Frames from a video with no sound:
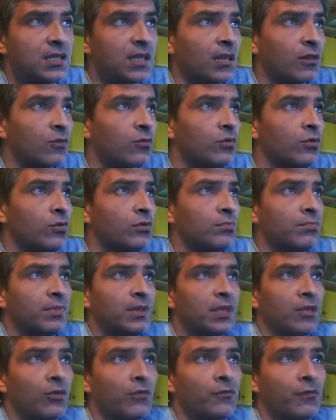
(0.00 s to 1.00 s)
are cool
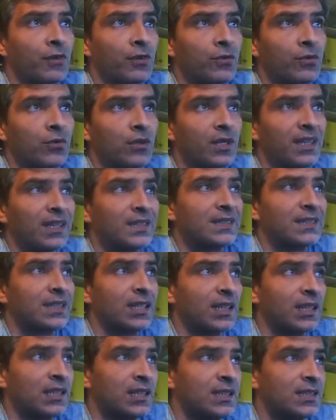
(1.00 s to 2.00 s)
and offer you a head
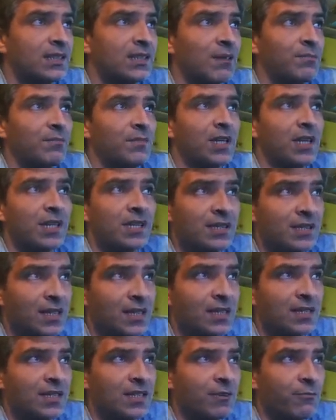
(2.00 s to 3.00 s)
start in some trade
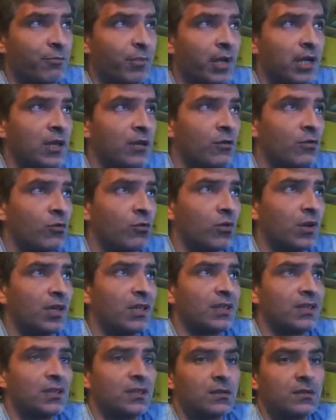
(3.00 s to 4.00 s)
skills depending on what
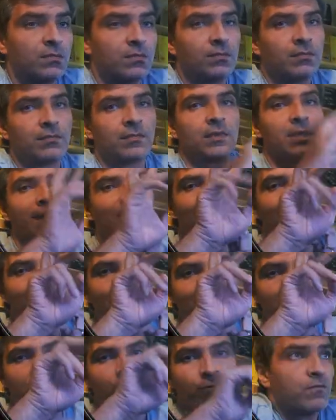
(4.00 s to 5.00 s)

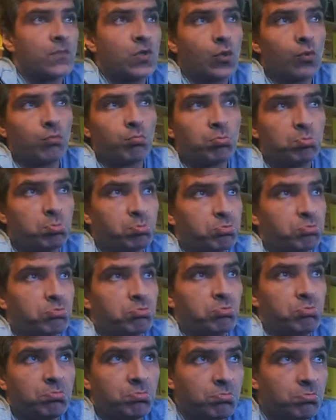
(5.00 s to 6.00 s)
class you... So,
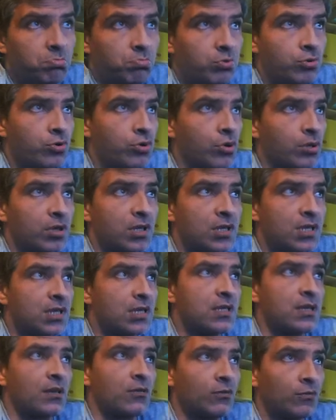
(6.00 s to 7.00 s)
sure, this
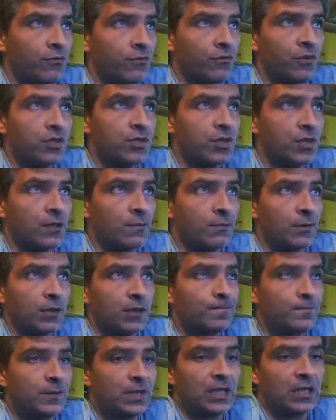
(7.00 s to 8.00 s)
is a good feature, but
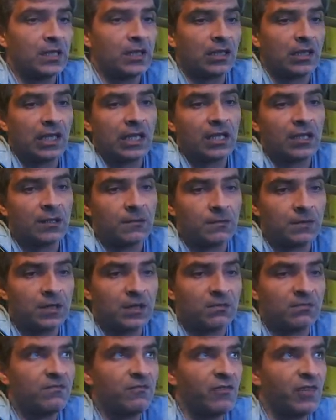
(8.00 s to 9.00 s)
yeah, again,
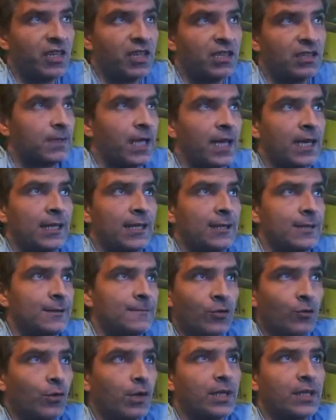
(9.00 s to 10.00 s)
a very tiny
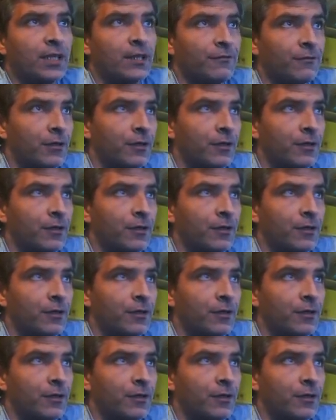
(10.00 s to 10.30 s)
whatever